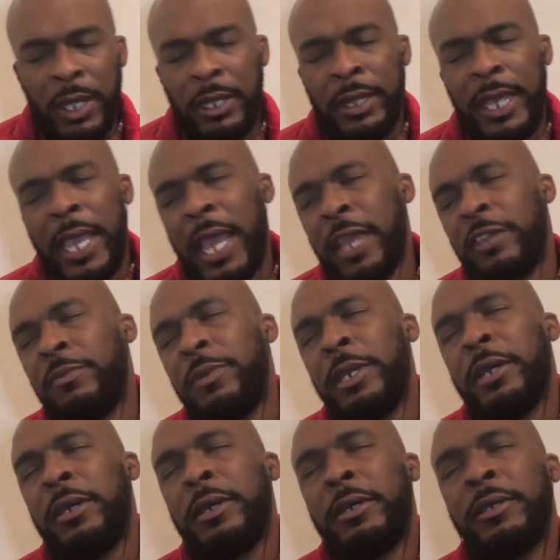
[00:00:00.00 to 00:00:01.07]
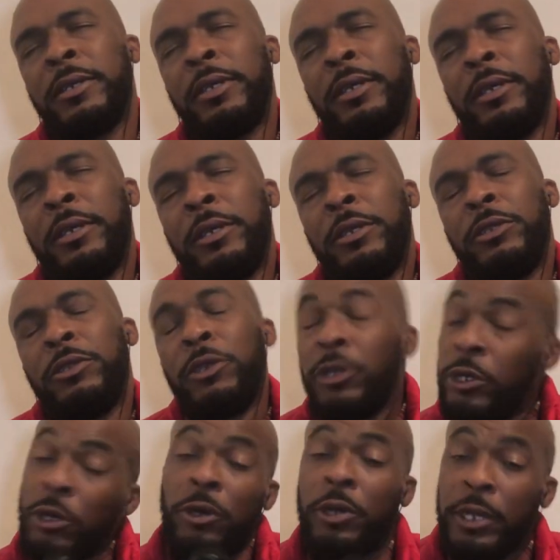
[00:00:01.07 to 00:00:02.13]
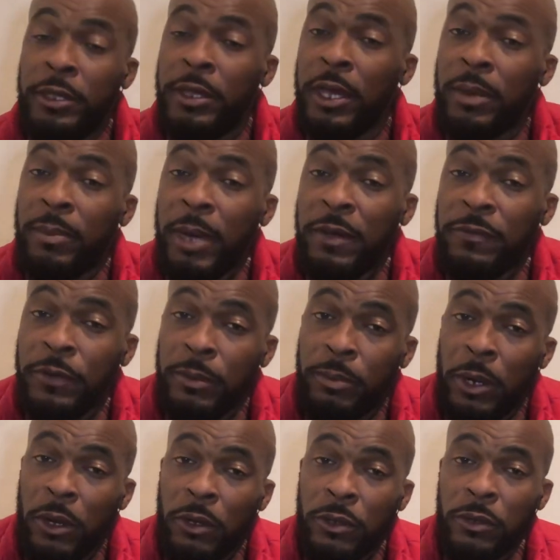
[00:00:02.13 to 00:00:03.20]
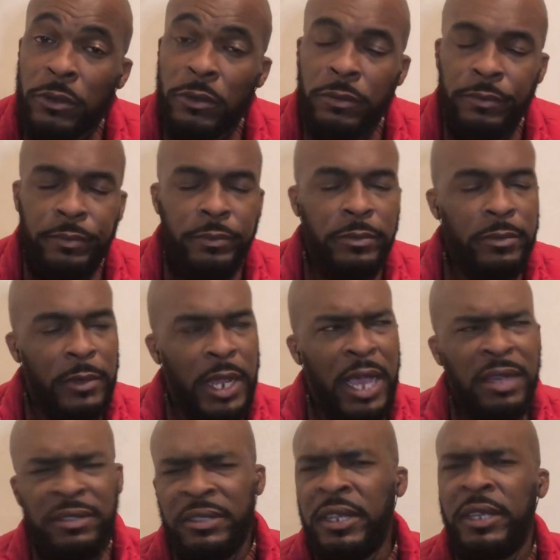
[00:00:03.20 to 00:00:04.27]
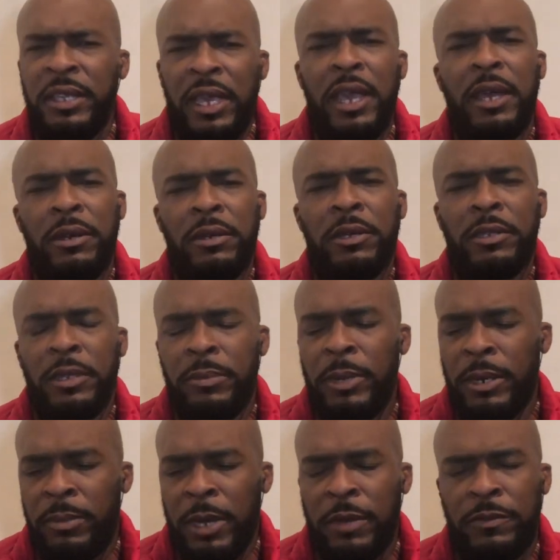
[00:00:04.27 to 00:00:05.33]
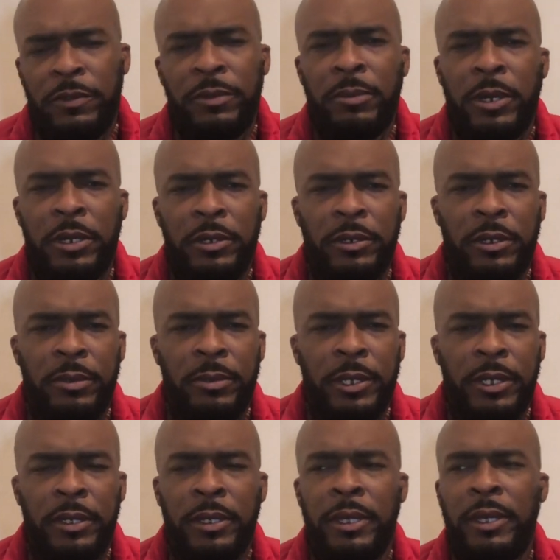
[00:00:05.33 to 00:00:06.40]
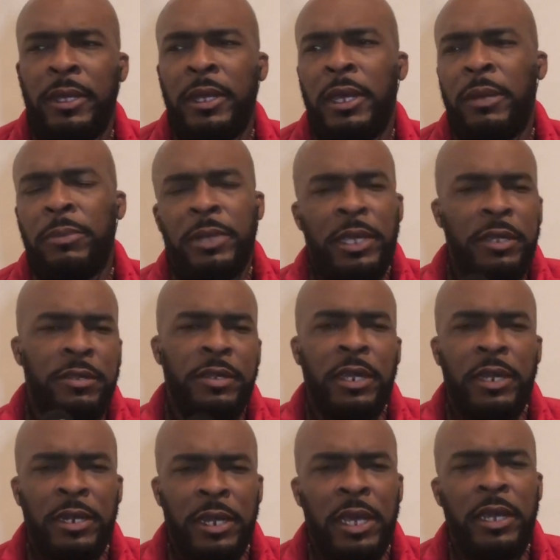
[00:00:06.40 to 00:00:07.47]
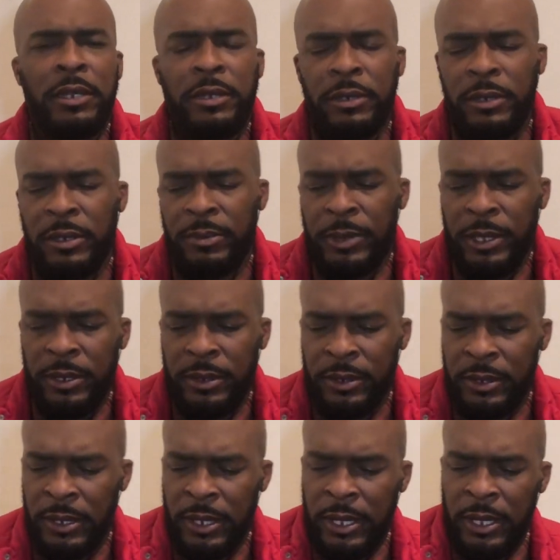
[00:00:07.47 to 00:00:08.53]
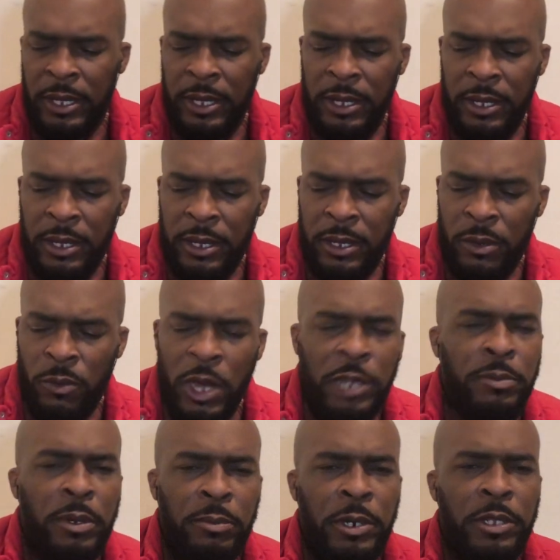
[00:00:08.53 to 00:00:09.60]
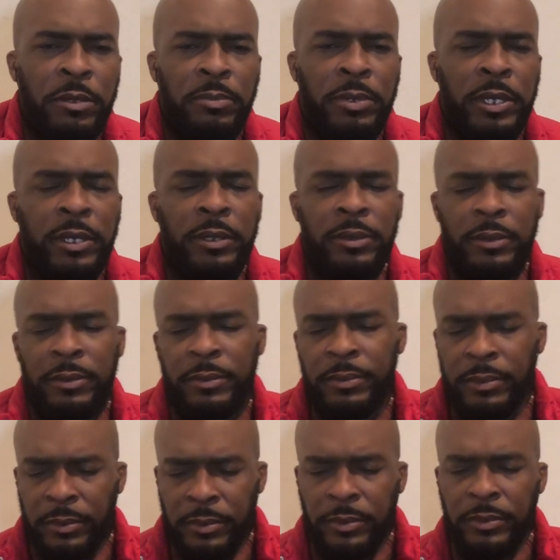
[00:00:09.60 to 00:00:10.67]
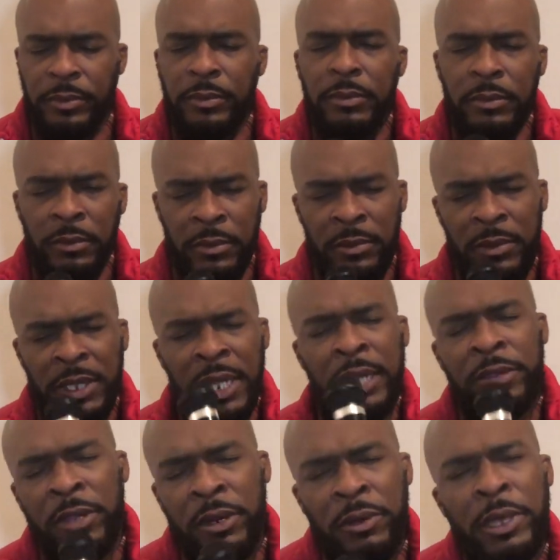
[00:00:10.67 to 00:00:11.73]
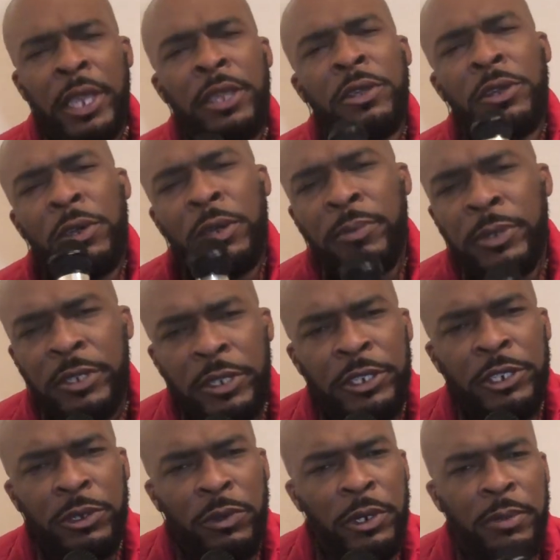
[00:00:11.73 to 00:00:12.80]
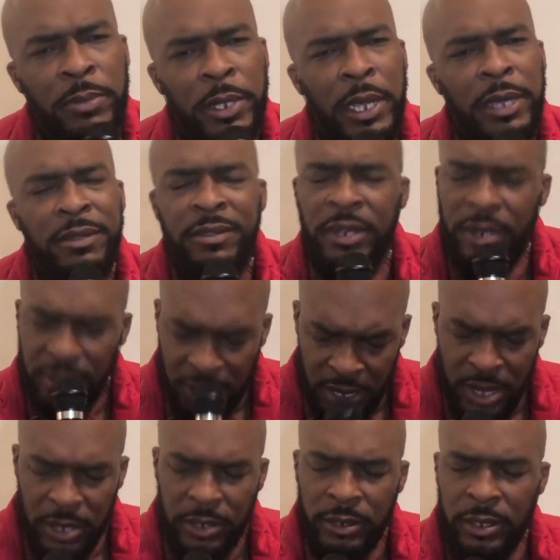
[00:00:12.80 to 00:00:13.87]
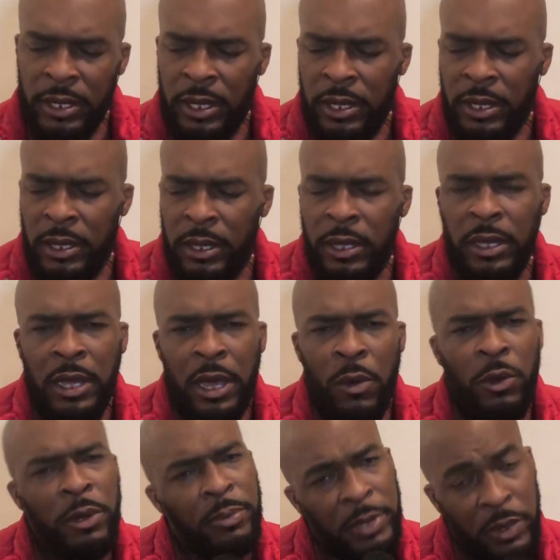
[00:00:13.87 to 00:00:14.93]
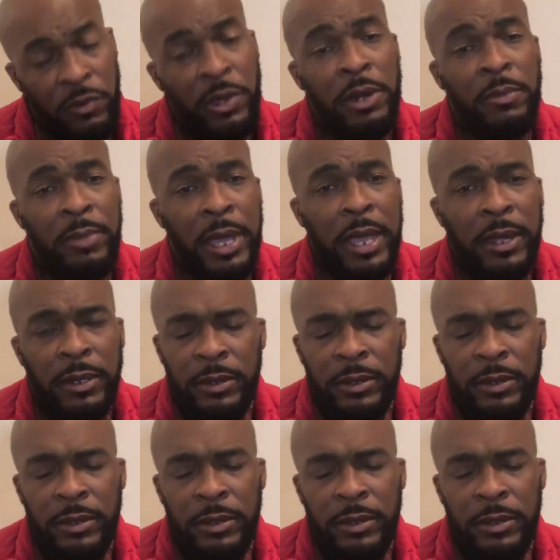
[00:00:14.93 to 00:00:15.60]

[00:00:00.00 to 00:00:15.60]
They asked me, do you know anything about football? I said, yeah, I know a little bit about football, you know what I mean? Play sandlot, you know what I mean? Watch my brother play. They said, okay, you know what position you want to play? I said, yeah, I want to play running back.